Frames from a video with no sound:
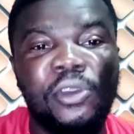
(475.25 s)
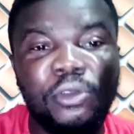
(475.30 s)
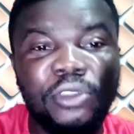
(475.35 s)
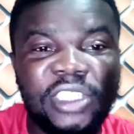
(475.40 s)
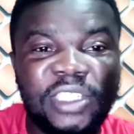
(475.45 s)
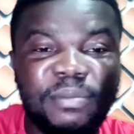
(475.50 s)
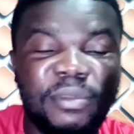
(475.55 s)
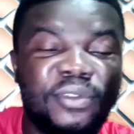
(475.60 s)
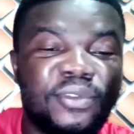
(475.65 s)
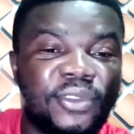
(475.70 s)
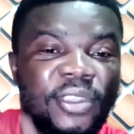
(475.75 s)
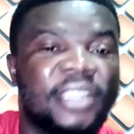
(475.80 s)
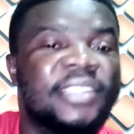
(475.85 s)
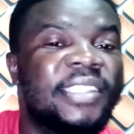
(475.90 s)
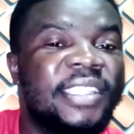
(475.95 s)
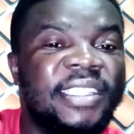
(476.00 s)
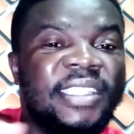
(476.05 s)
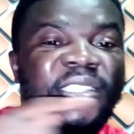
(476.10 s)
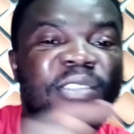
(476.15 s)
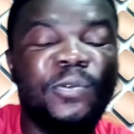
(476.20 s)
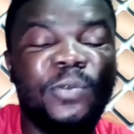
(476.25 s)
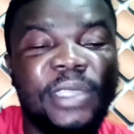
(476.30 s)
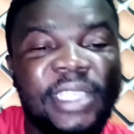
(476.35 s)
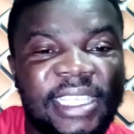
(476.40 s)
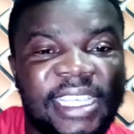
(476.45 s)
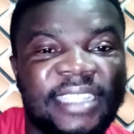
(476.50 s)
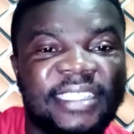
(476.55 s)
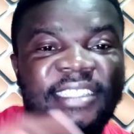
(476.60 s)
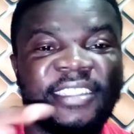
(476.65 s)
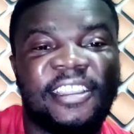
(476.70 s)
utimi share season
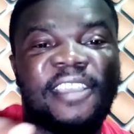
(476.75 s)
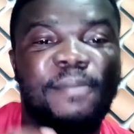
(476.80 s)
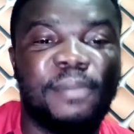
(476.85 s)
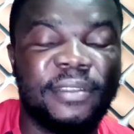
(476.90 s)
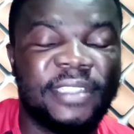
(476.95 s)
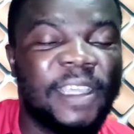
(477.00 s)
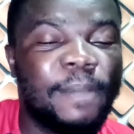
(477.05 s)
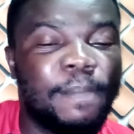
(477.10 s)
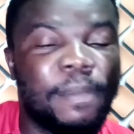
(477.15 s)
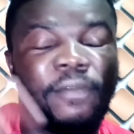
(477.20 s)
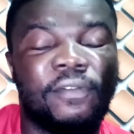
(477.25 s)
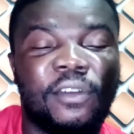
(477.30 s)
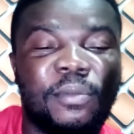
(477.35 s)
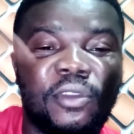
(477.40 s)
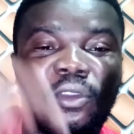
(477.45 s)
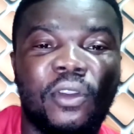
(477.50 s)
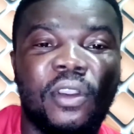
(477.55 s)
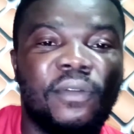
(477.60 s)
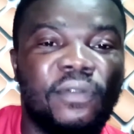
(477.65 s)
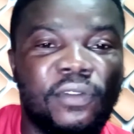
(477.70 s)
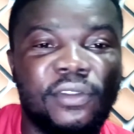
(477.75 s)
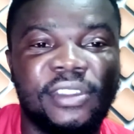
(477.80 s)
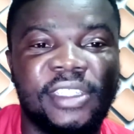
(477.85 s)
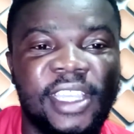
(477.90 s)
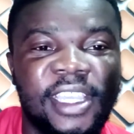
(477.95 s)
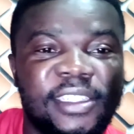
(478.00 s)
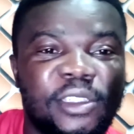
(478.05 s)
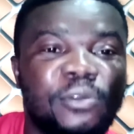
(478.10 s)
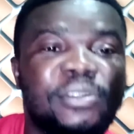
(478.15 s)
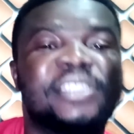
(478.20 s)
we ka se na Amponsah performing awful
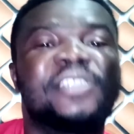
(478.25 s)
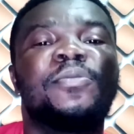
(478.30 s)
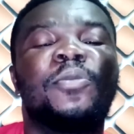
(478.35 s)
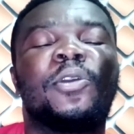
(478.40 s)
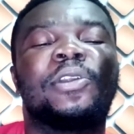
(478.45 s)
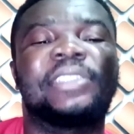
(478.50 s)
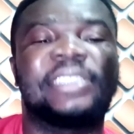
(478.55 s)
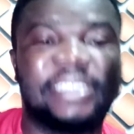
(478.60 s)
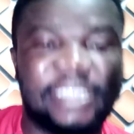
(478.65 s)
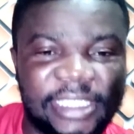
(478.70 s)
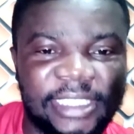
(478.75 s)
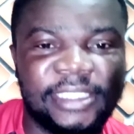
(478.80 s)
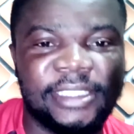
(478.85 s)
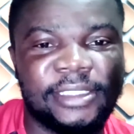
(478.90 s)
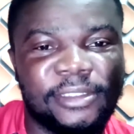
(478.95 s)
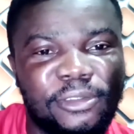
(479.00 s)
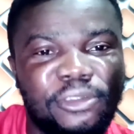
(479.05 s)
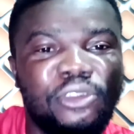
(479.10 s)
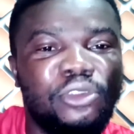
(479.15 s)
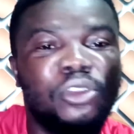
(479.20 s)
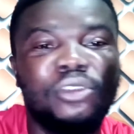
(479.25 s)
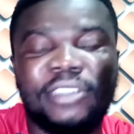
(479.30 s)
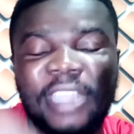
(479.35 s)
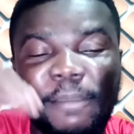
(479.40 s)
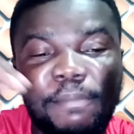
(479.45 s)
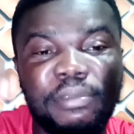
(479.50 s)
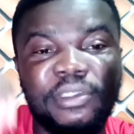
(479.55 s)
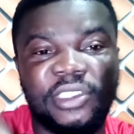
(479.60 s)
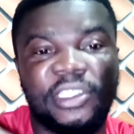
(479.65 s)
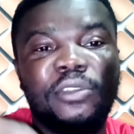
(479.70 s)
there and utimi odin you don't
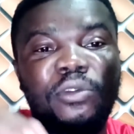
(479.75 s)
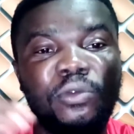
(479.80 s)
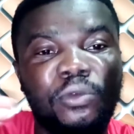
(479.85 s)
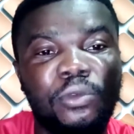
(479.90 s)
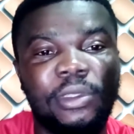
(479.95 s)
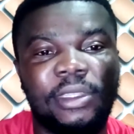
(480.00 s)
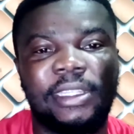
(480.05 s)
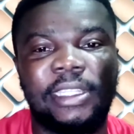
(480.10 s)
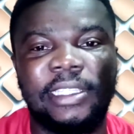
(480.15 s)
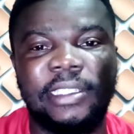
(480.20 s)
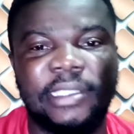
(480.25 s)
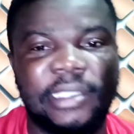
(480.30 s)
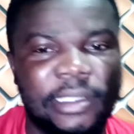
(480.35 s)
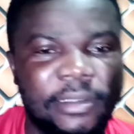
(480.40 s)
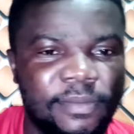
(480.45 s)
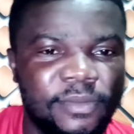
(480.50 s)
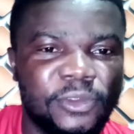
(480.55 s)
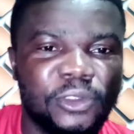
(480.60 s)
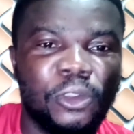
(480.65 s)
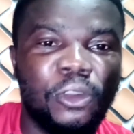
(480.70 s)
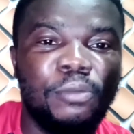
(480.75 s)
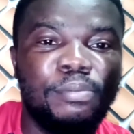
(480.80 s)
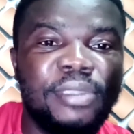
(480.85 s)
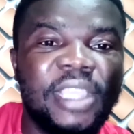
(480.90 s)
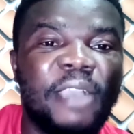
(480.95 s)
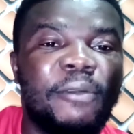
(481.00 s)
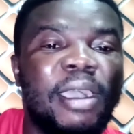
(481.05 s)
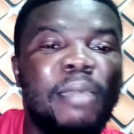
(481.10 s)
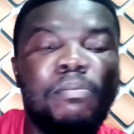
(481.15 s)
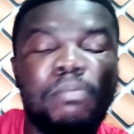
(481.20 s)
appreciate good things obi
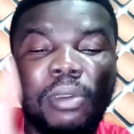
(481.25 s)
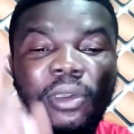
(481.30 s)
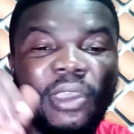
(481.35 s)
a one